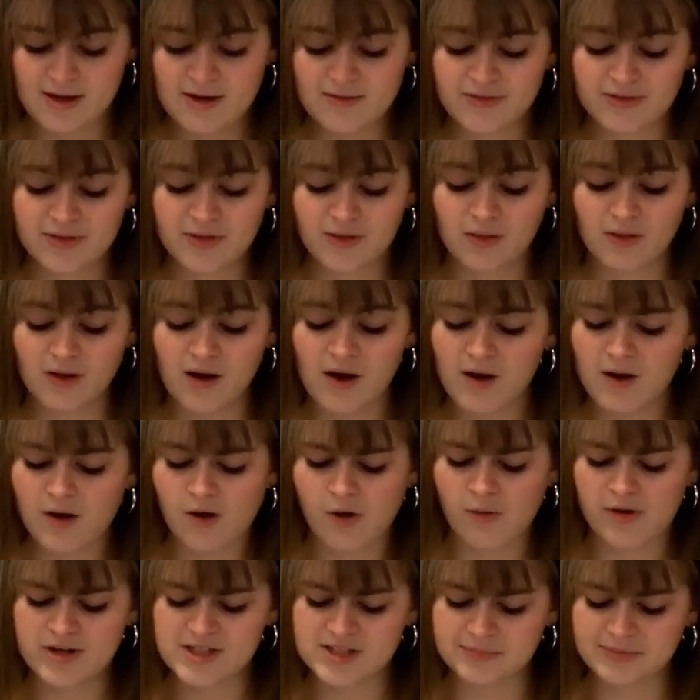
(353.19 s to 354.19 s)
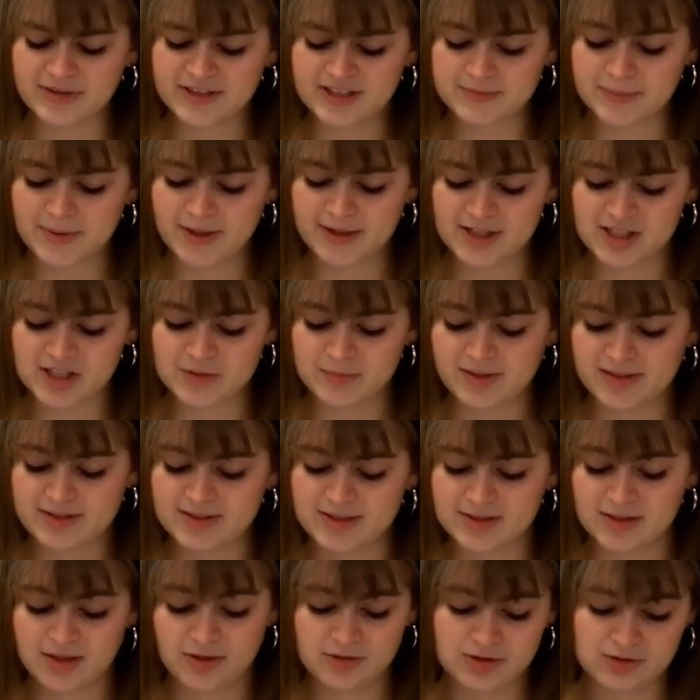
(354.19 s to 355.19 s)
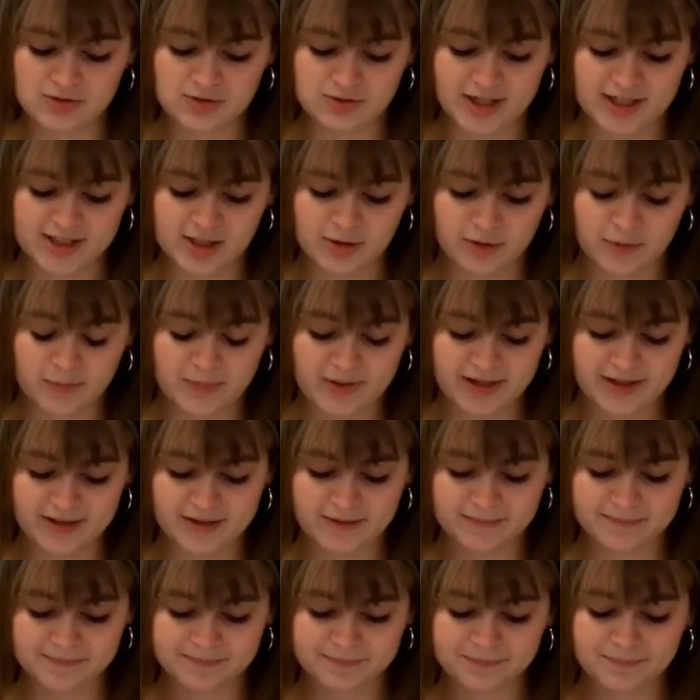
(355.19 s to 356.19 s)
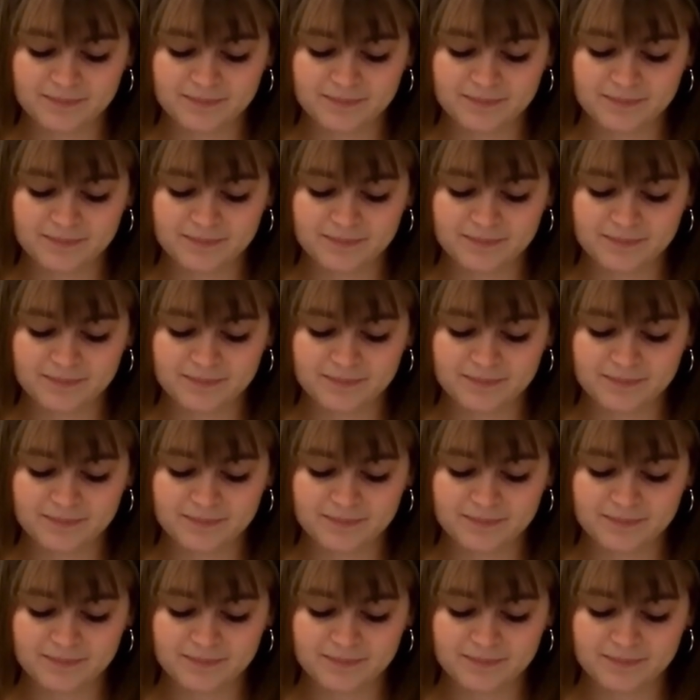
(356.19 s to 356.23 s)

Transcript: For the law always brings punishment to those who try to obey it.